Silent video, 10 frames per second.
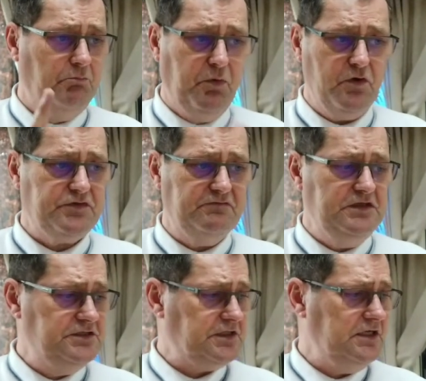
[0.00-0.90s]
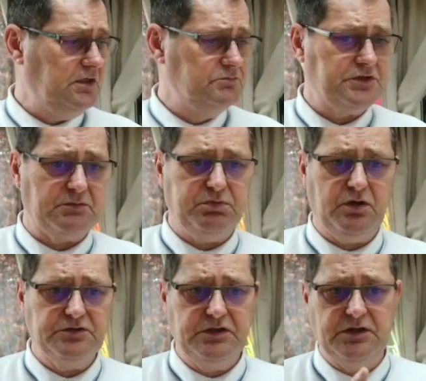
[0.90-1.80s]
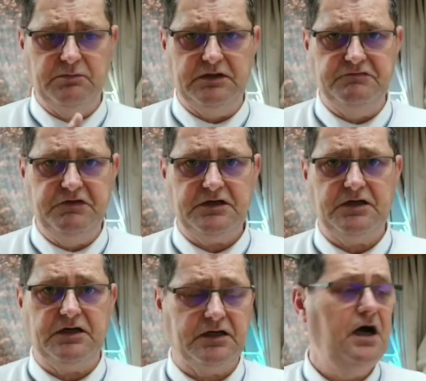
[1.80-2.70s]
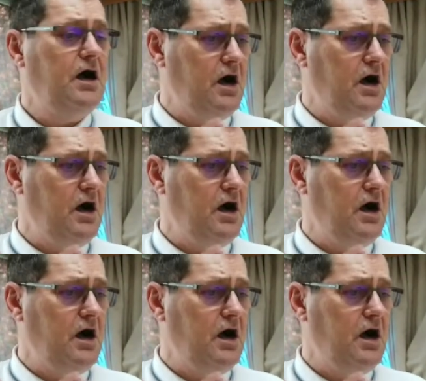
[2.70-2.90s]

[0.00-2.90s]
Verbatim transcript: both of these items are plugged into my inverter